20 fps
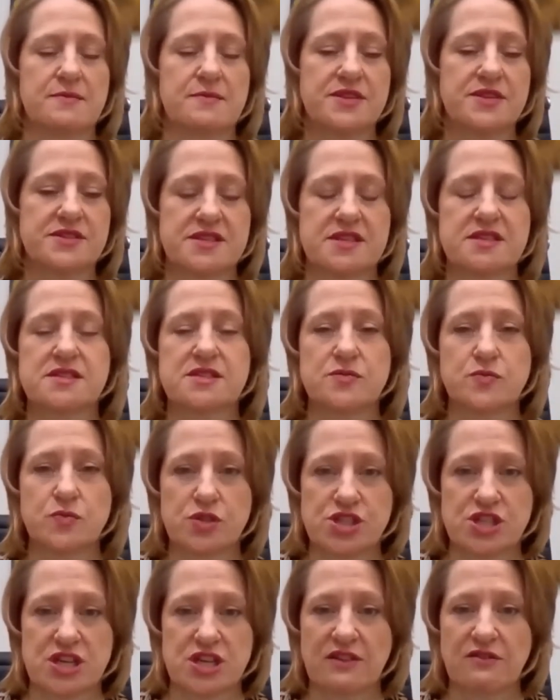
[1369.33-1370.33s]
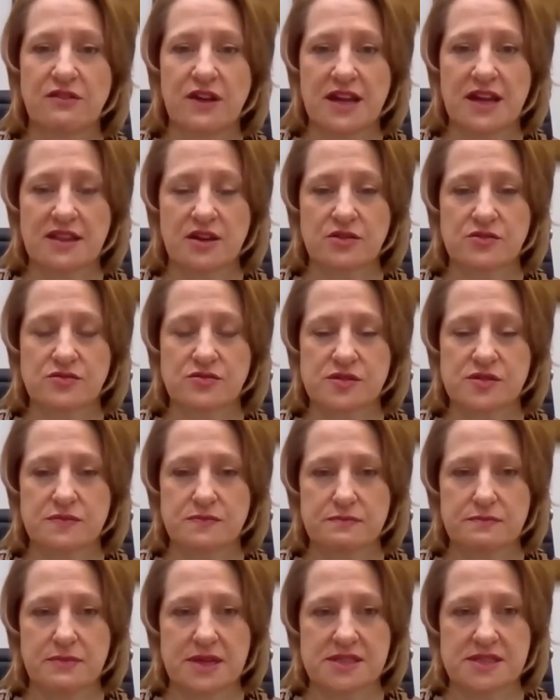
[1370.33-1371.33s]
the system would generate those
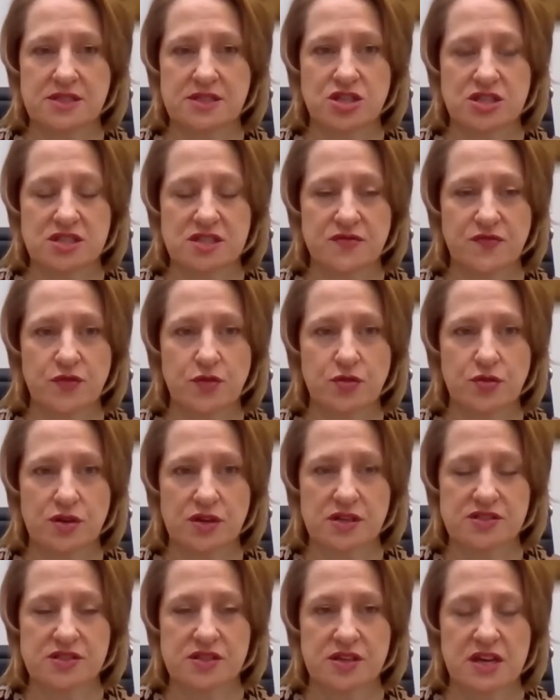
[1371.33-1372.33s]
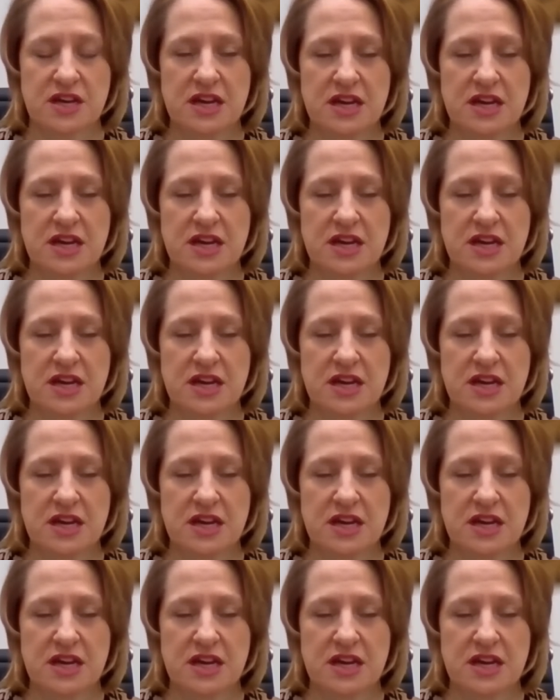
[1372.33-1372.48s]
messages for us.